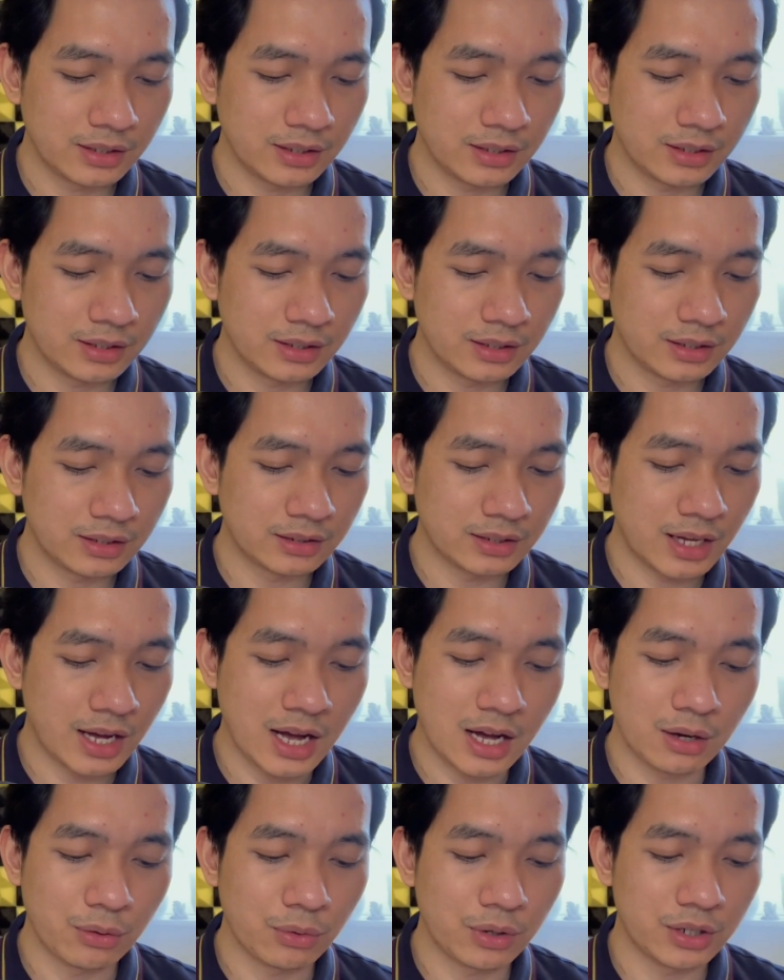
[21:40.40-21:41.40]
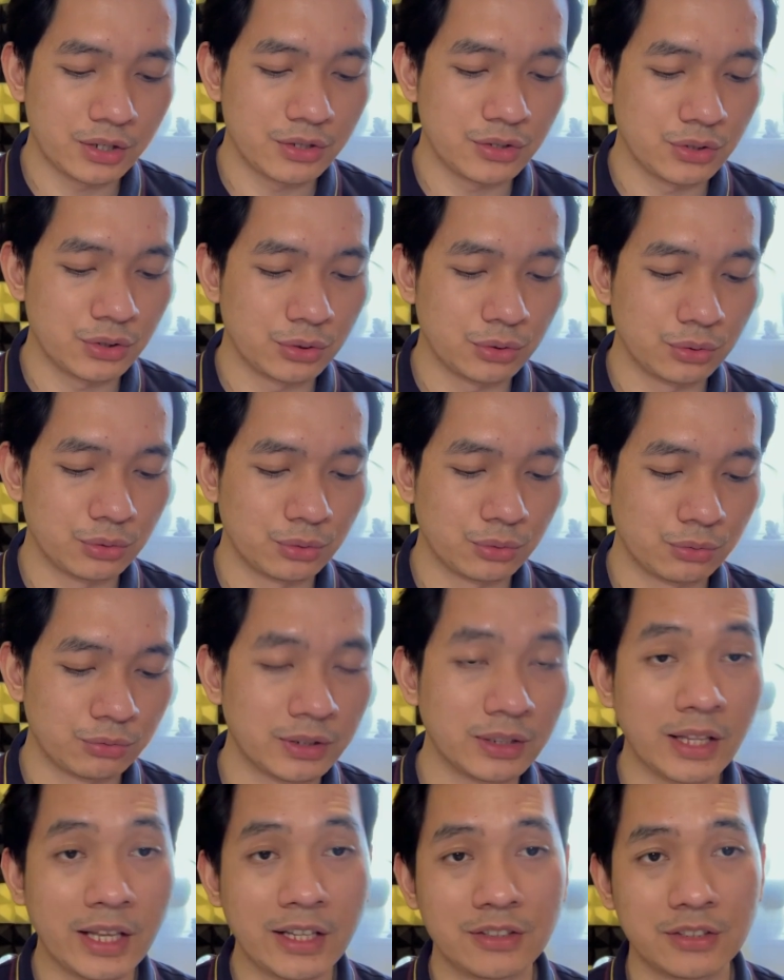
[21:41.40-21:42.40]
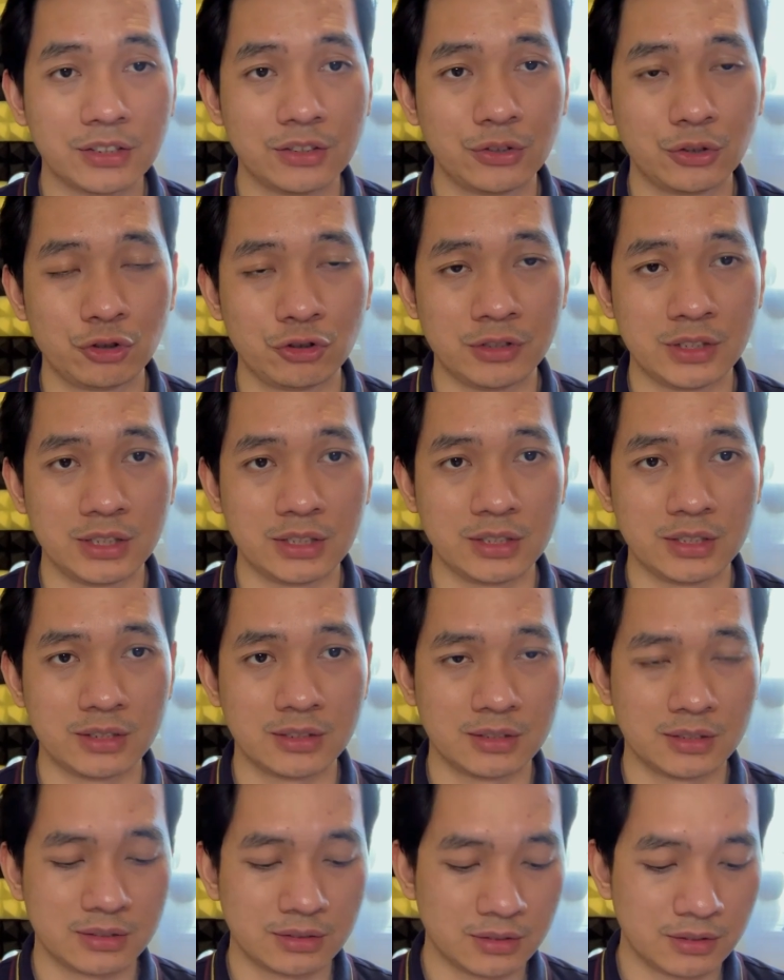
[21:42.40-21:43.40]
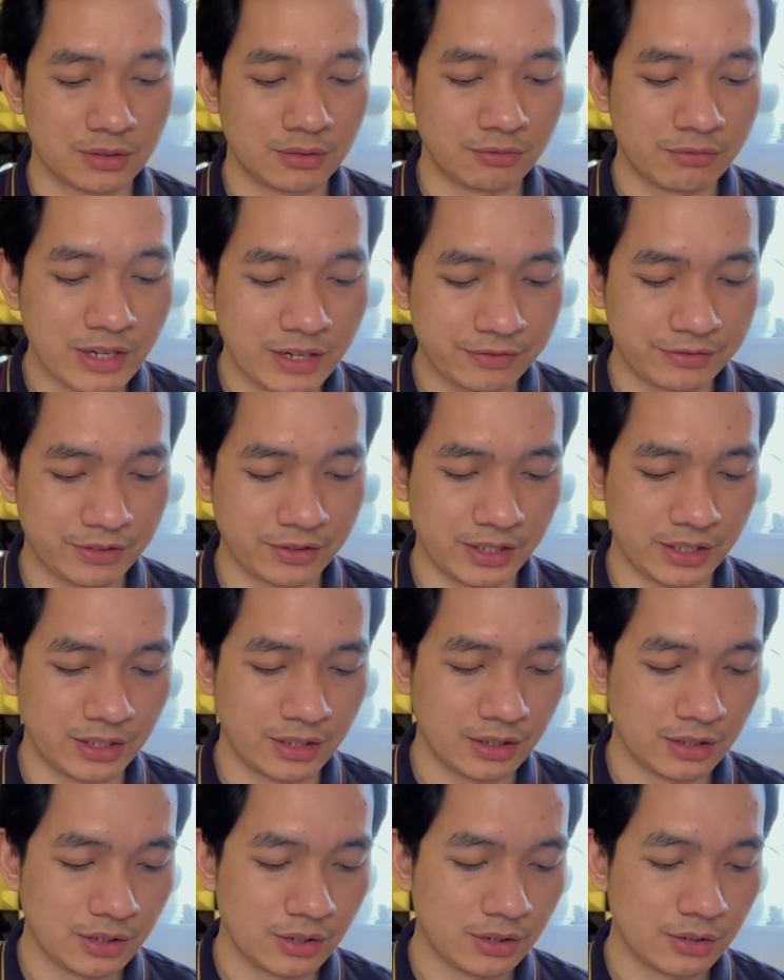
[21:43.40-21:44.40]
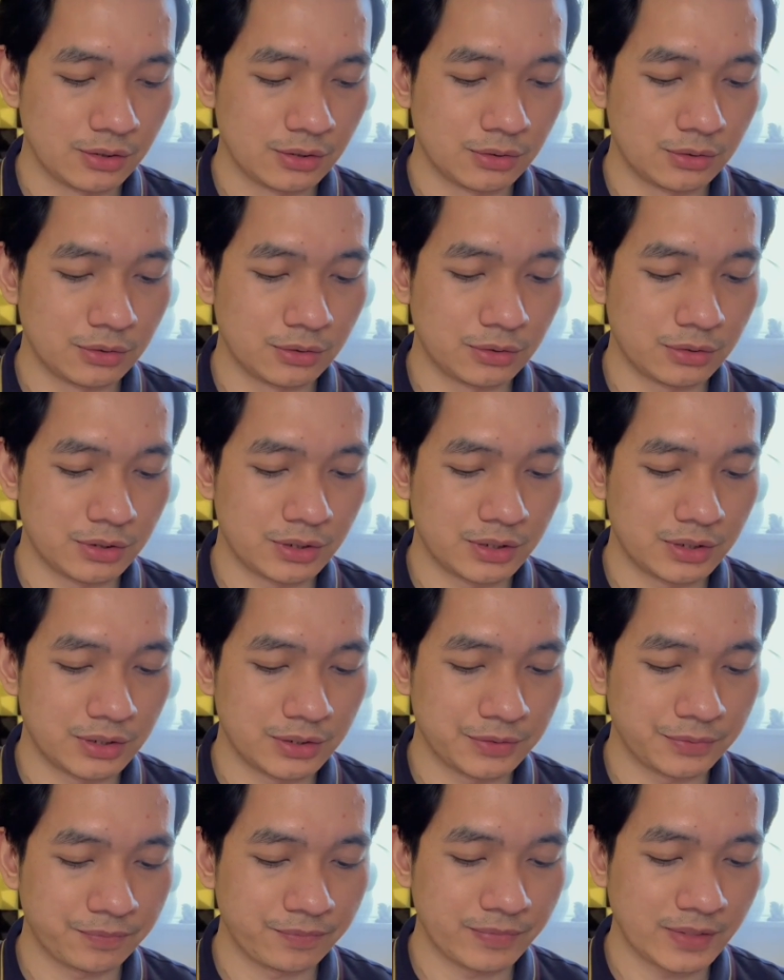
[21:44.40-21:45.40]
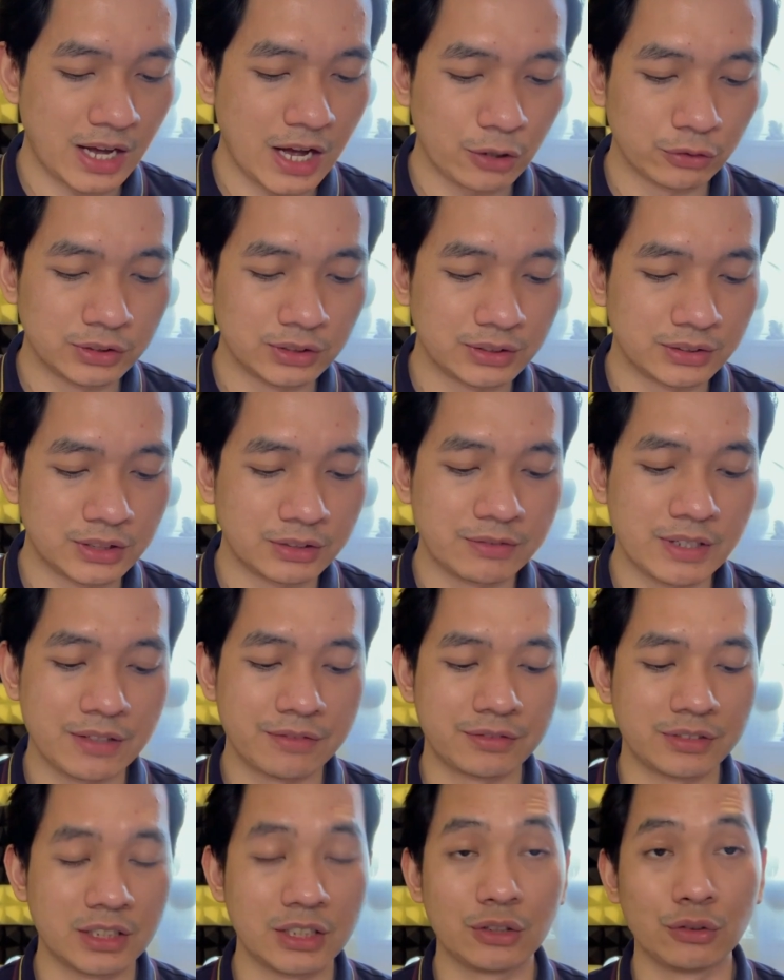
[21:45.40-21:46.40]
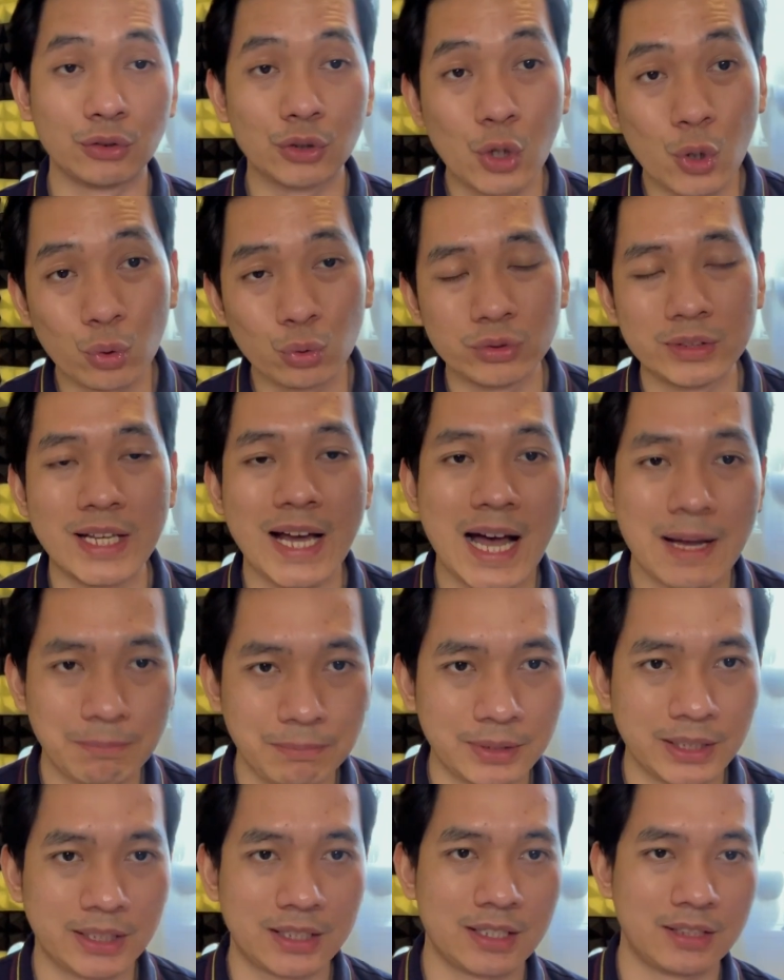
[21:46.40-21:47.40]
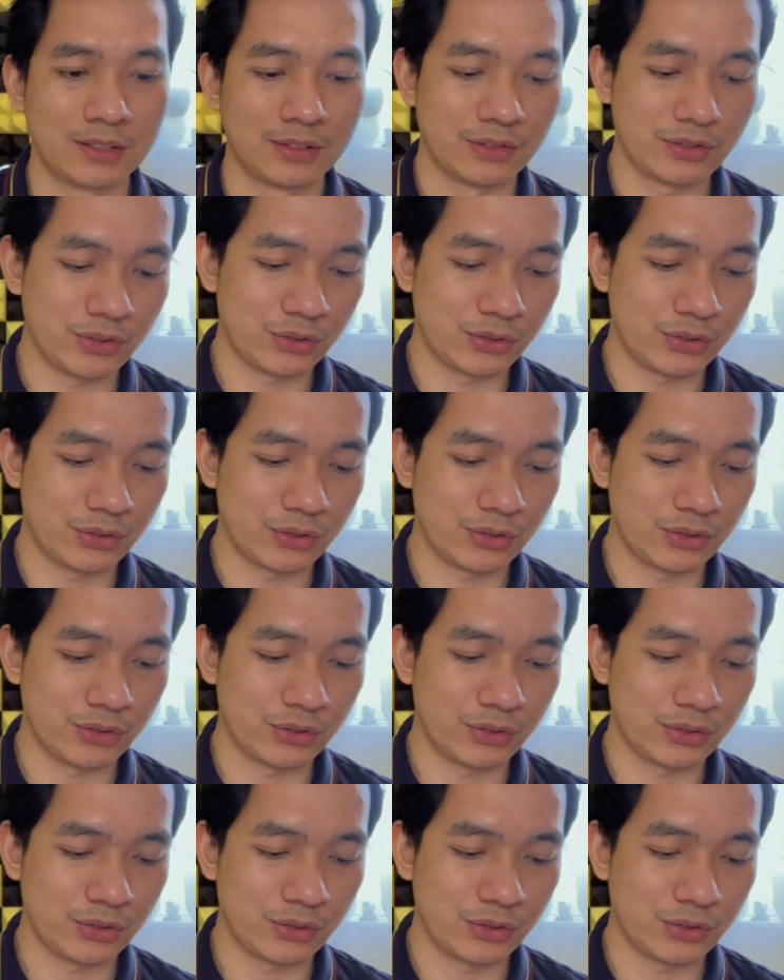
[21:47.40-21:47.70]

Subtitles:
and how are you related to the referee, or how does the referee know the applicant.